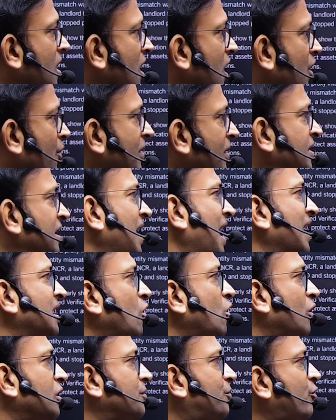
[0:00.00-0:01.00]
When the
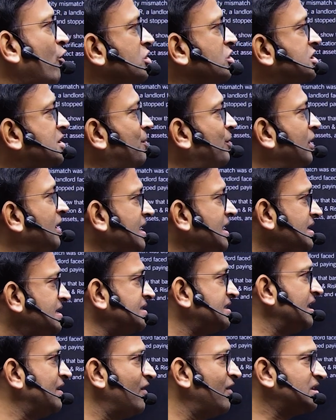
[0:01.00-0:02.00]
landlord approached the police, the
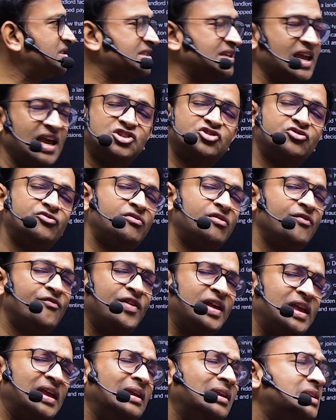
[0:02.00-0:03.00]
investigation
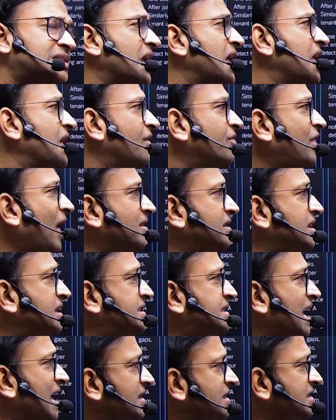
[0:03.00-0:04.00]
revealed that the
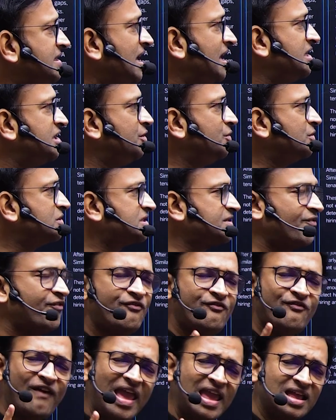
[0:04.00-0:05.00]
tenant had used a
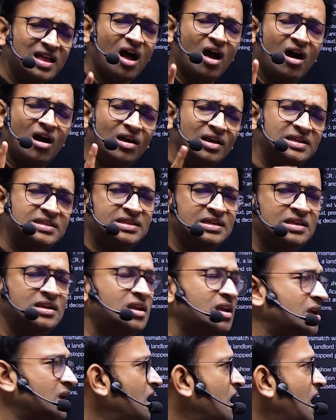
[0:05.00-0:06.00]
fake ID
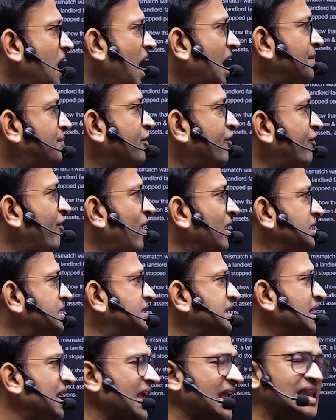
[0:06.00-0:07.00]
and provided
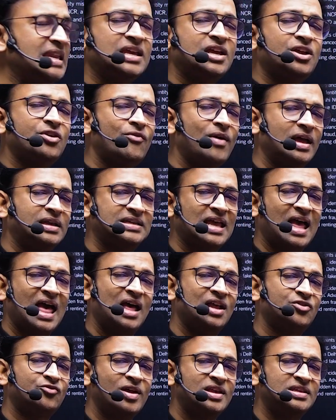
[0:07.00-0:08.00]
incorrect
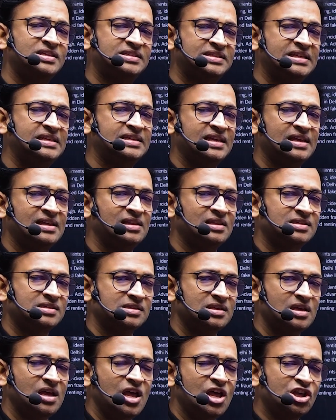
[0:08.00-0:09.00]
address details
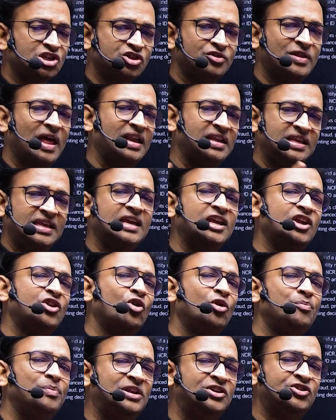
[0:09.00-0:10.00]
so that he
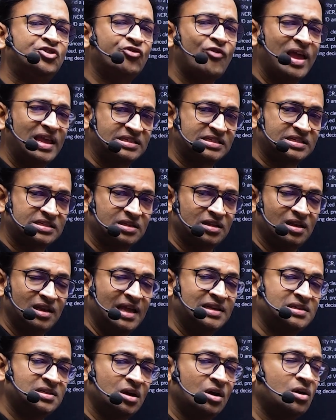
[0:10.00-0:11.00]
cannot be traced
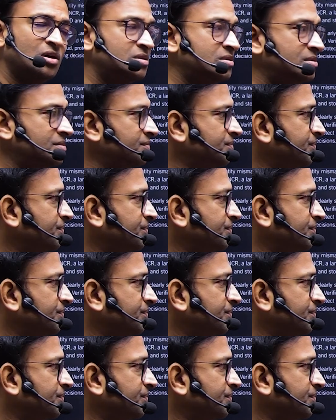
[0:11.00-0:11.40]
later on.